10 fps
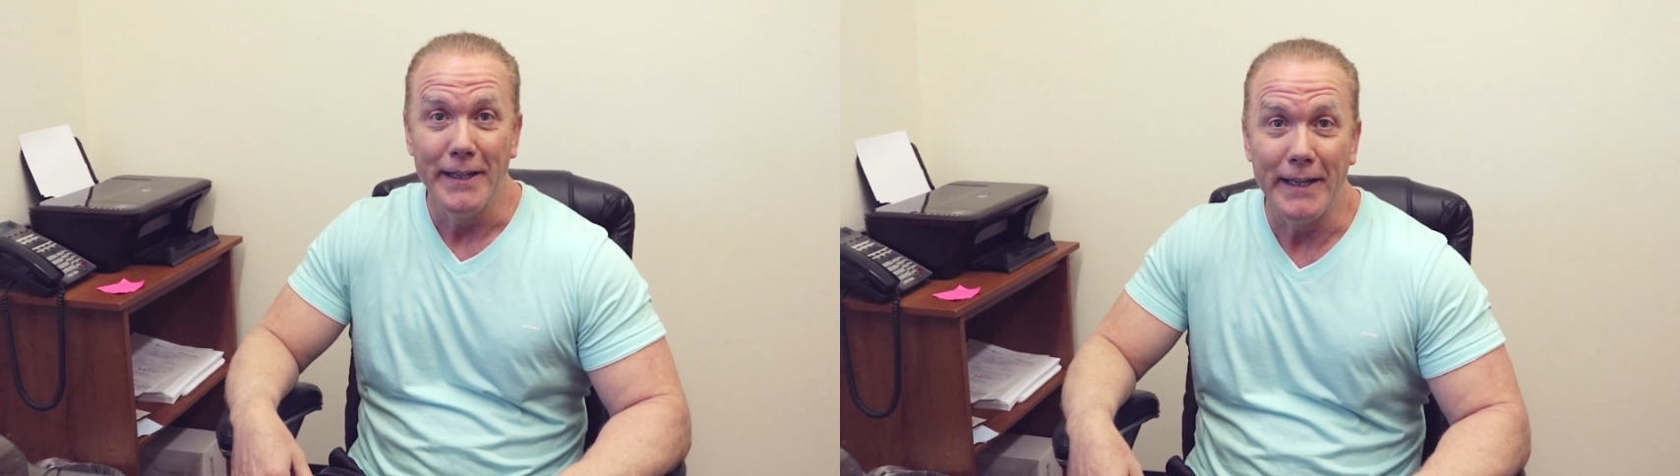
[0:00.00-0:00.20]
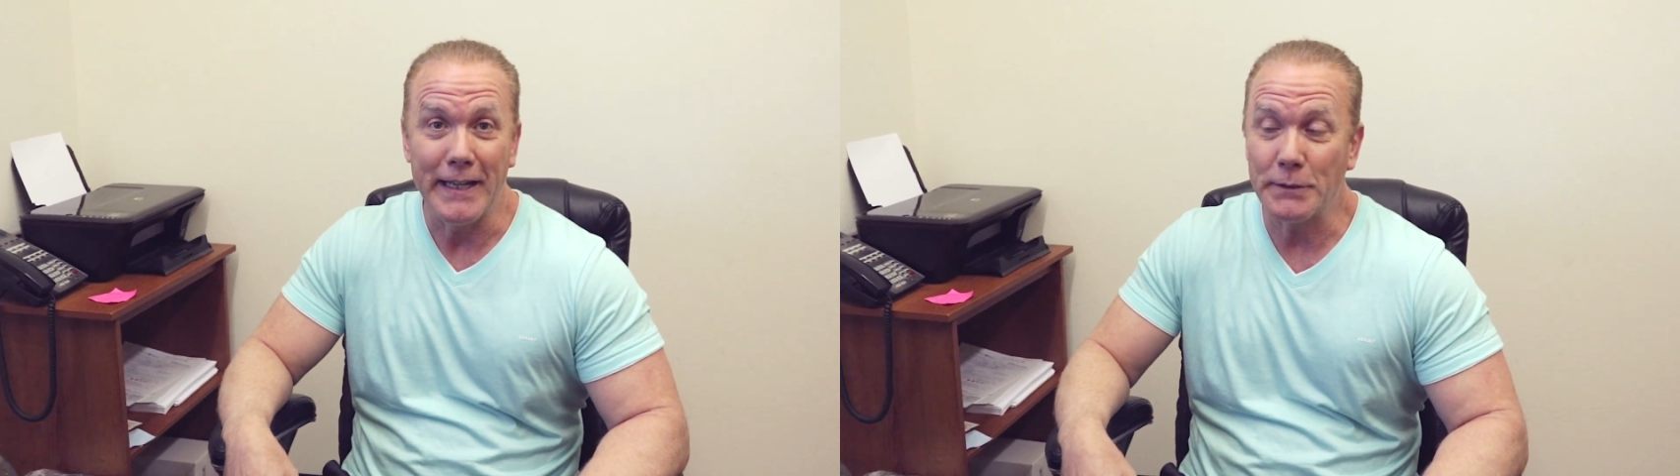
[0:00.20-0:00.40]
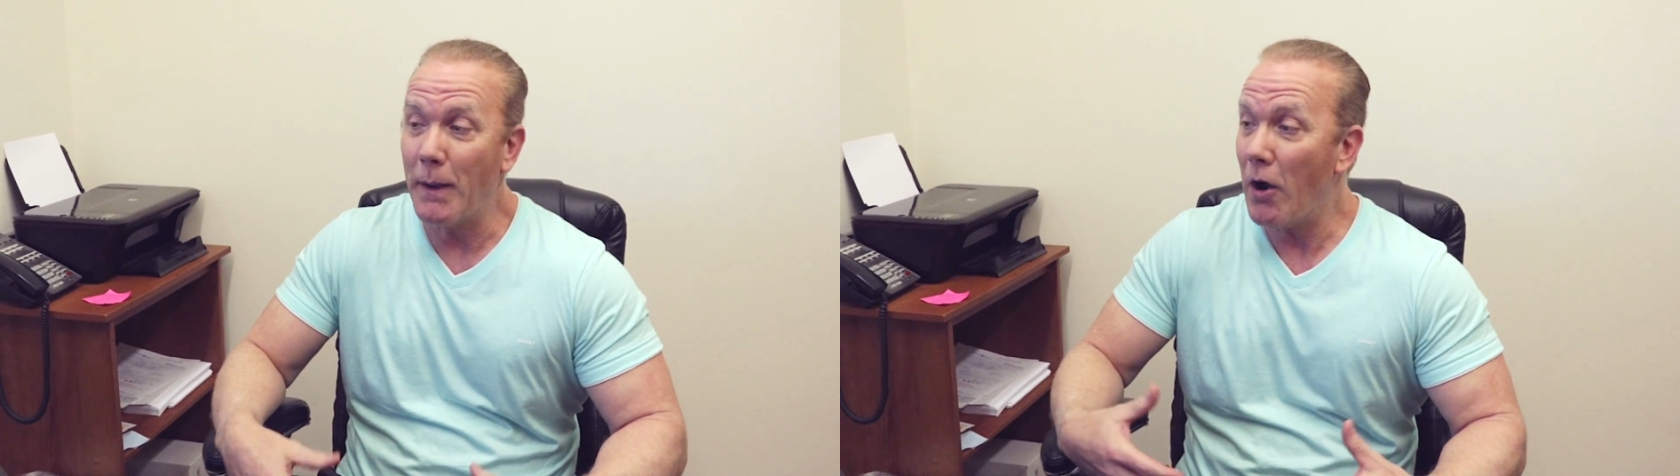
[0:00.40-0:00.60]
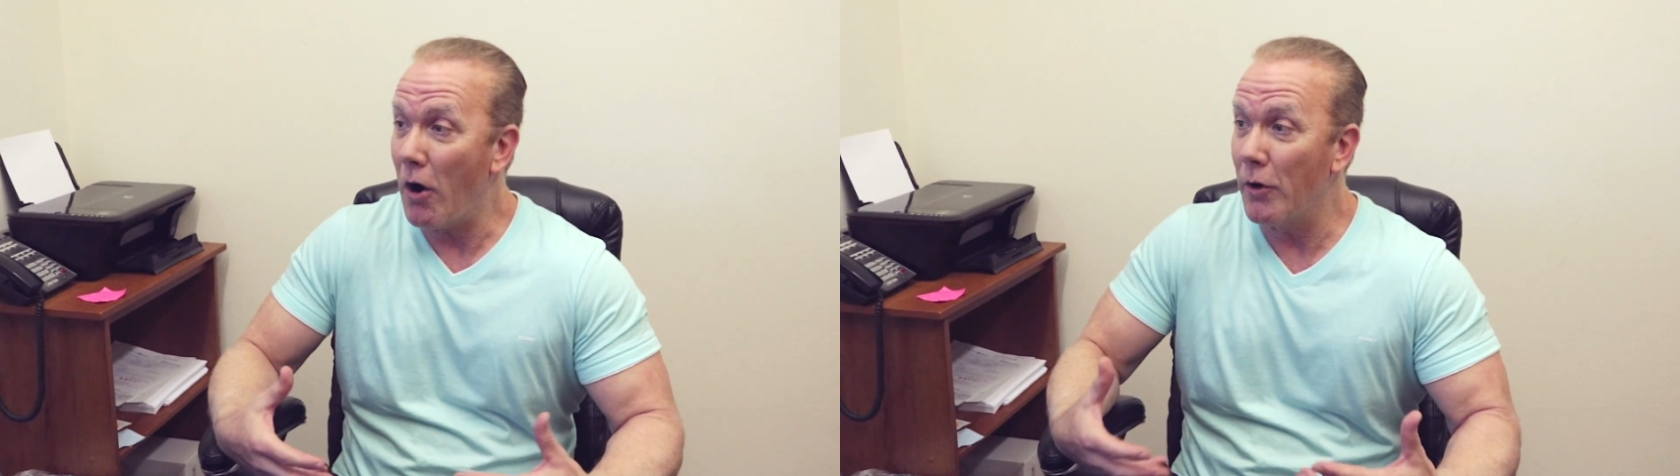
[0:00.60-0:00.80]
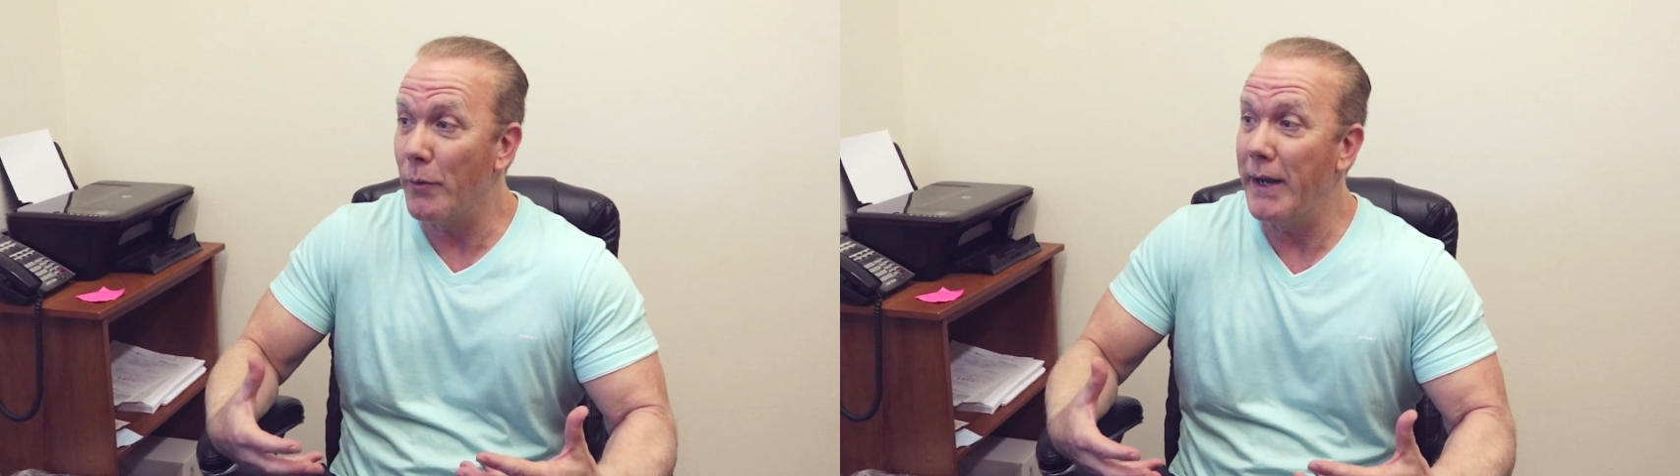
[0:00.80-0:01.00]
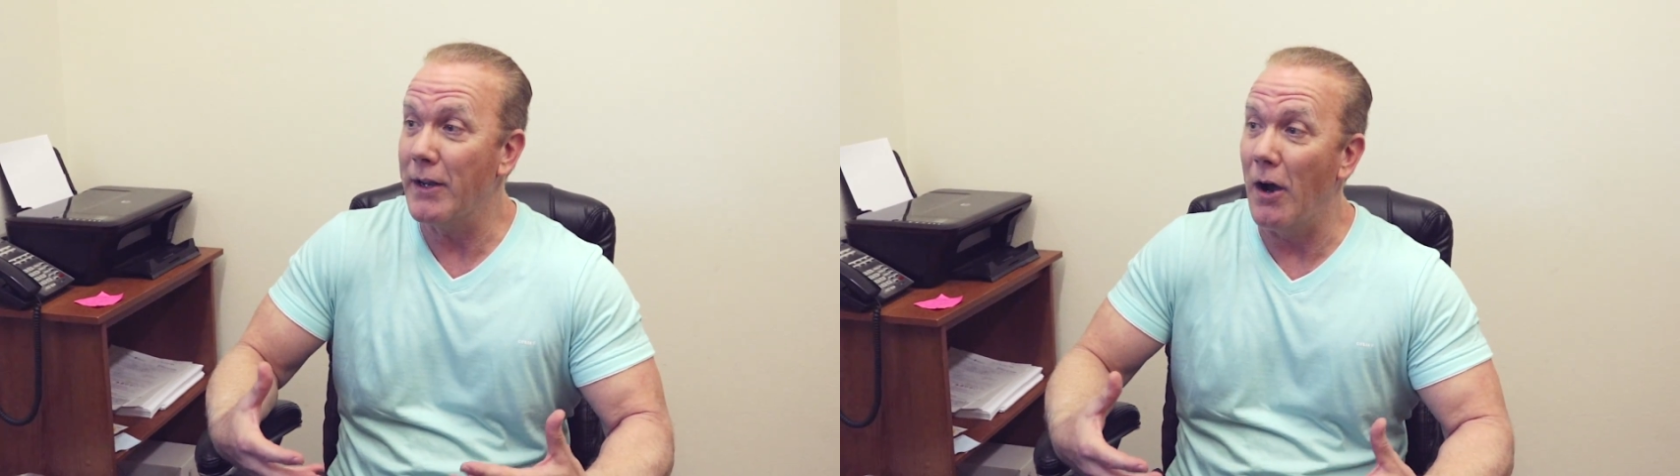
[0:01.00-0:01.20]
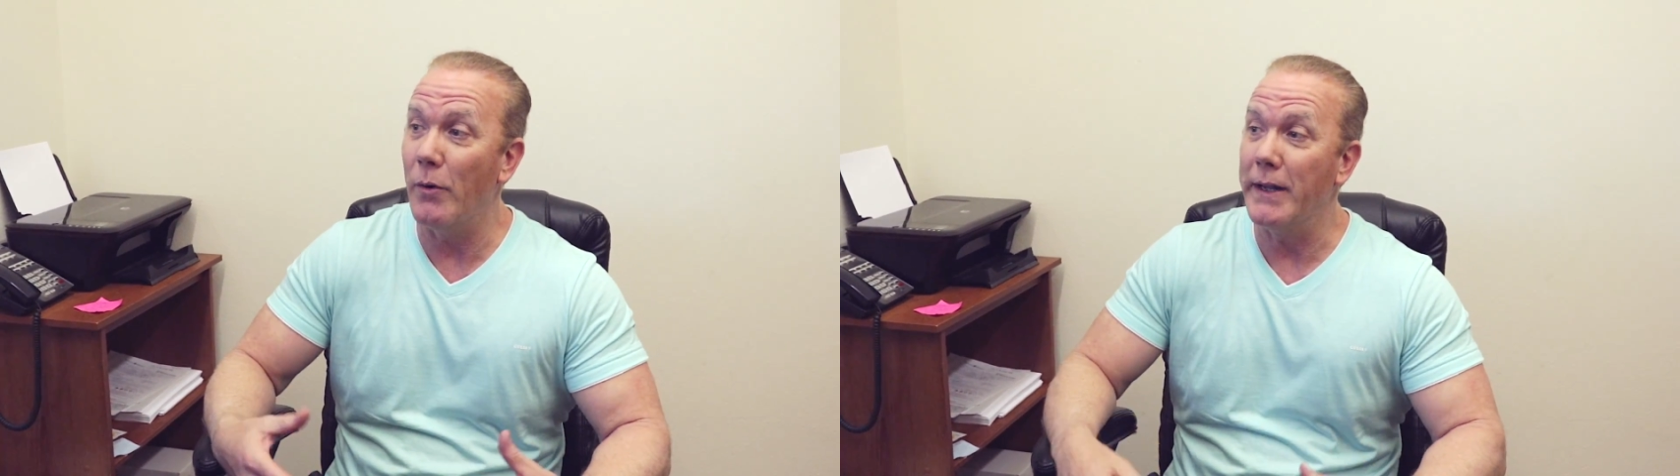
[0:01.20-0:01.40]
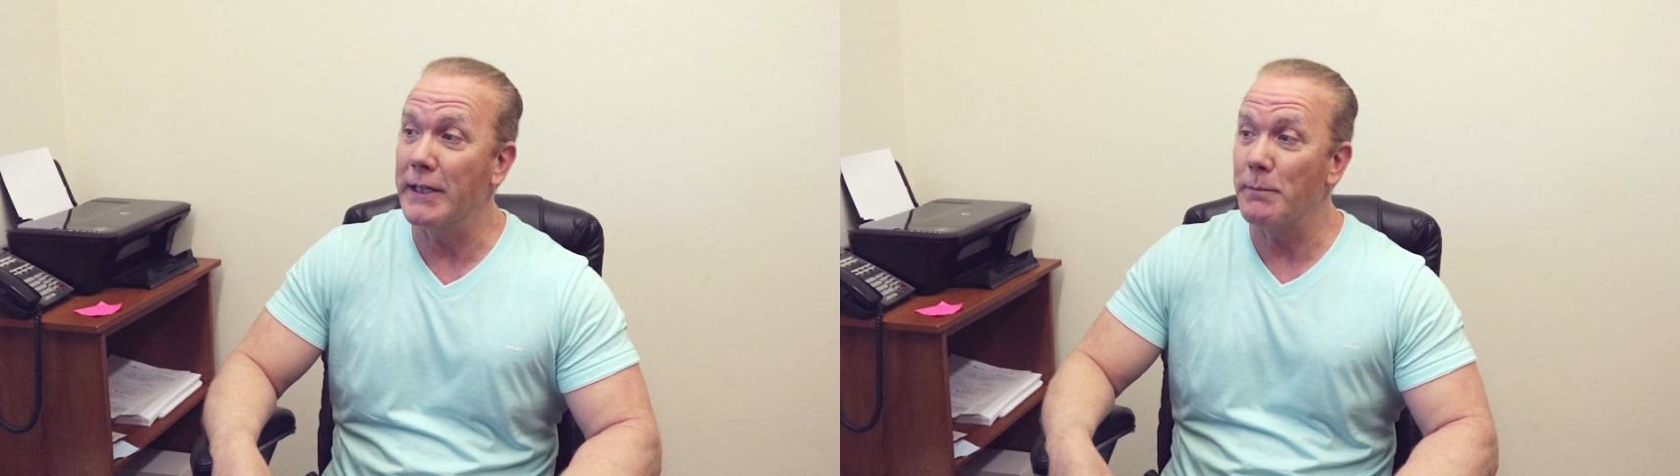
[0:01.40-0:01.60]
It gets my heart rate
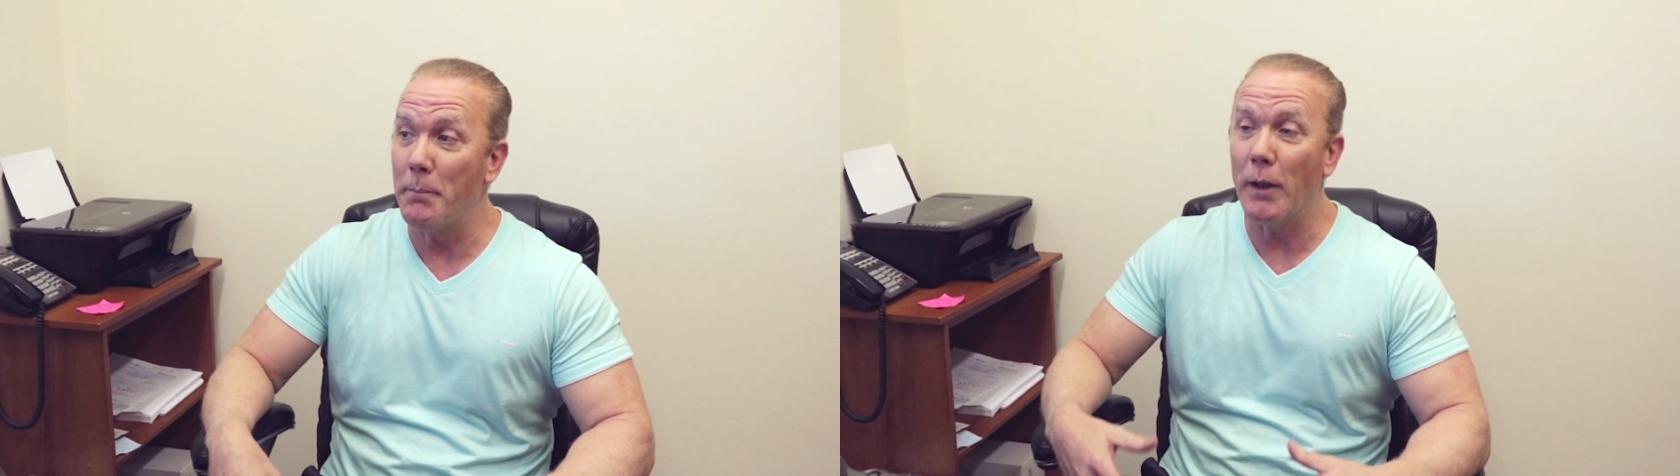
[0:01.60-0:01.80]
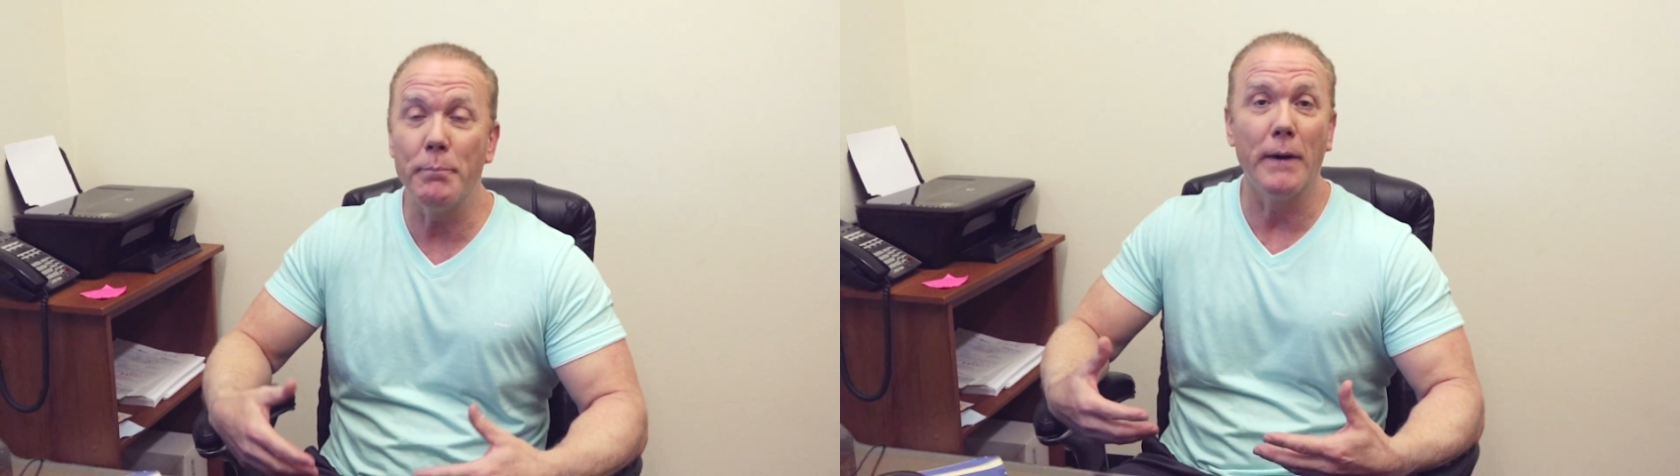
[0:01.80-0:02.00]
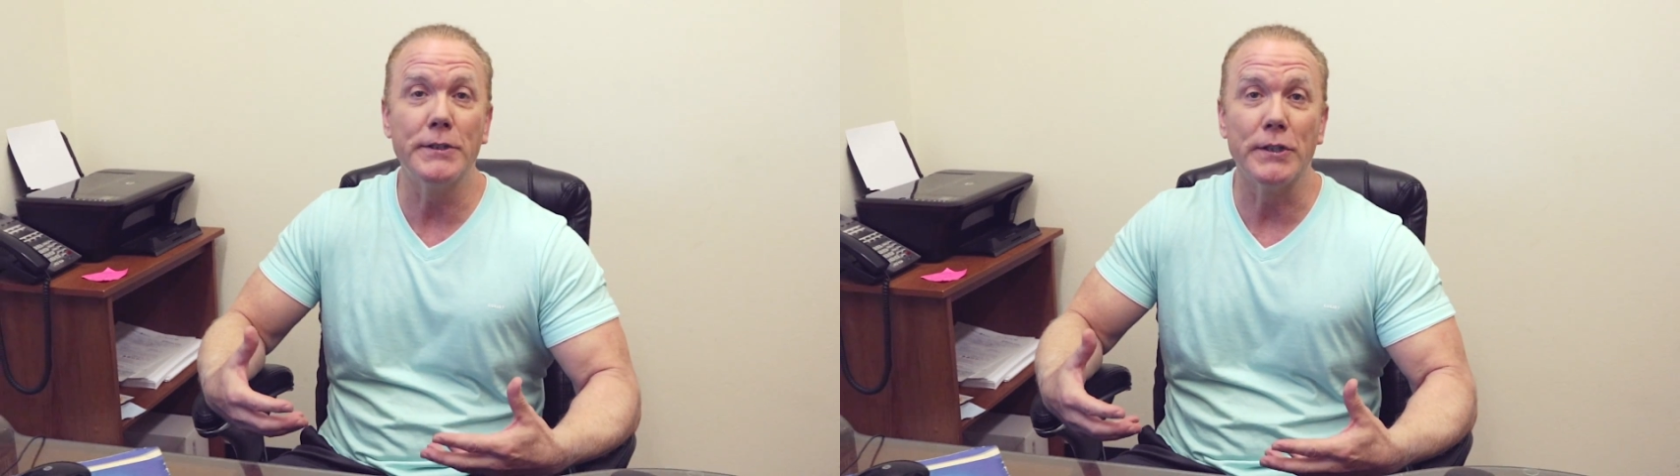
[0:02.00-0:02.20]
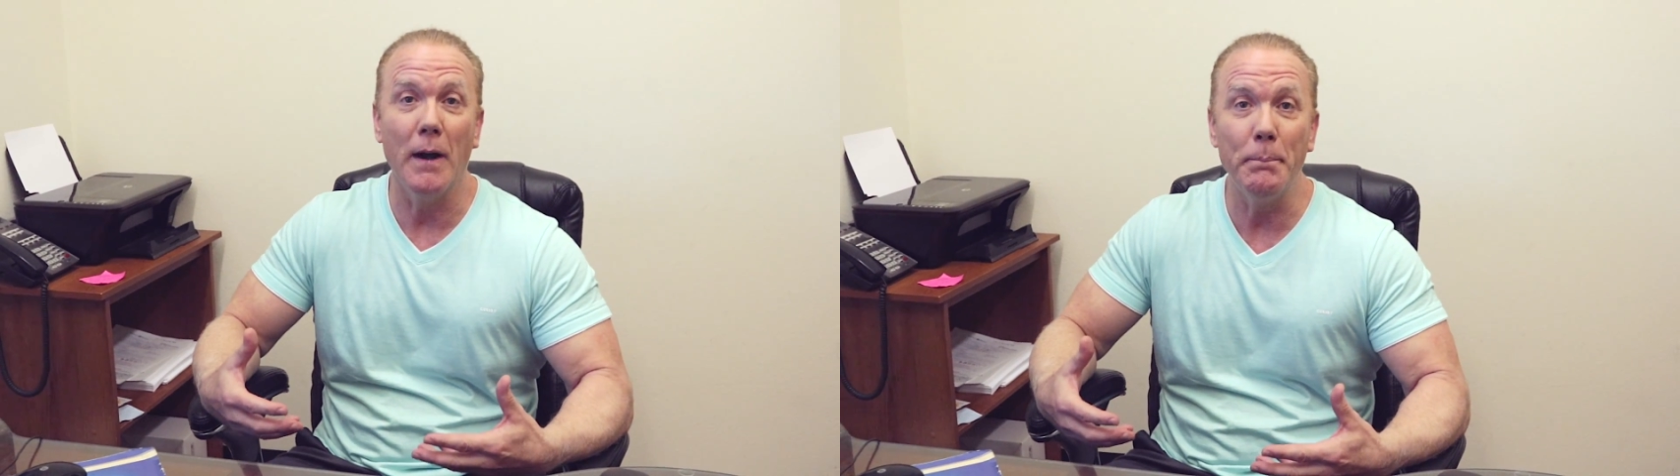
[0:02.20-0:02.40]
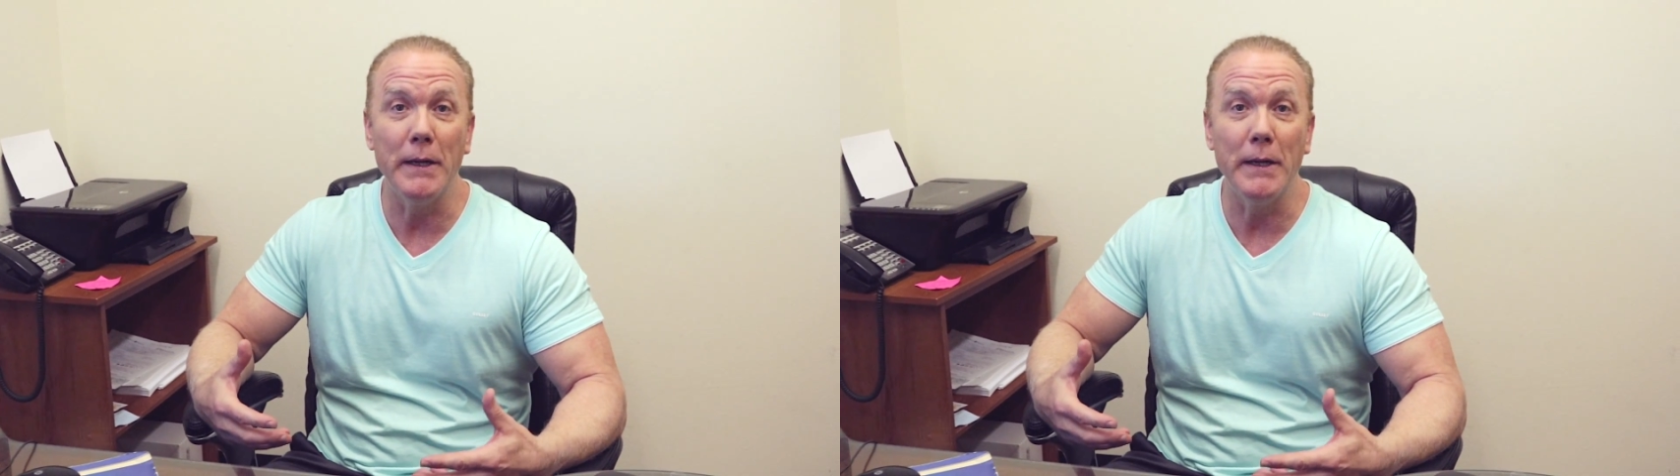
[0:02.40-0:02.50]
going, it gets my blood pressure up,